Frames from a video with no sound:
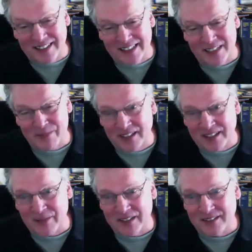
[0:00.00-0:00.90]

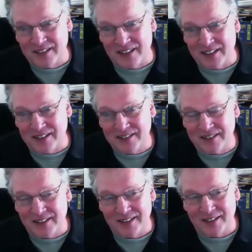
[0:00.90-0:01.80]
I'm
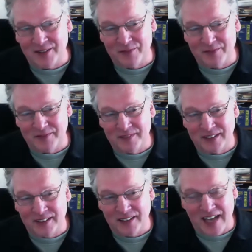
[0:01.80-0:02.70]

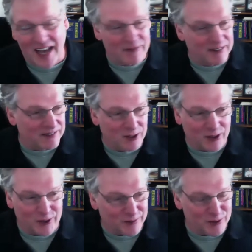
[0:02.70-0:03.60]
a avid
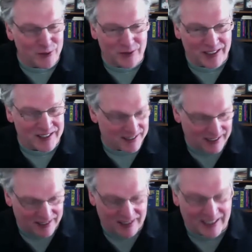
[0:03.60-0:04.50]
learner of new things, and
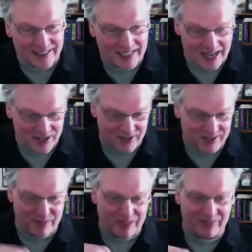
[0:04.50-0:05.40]
I get gadgets.
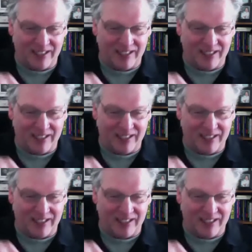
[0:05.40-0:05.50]
I mean, I've got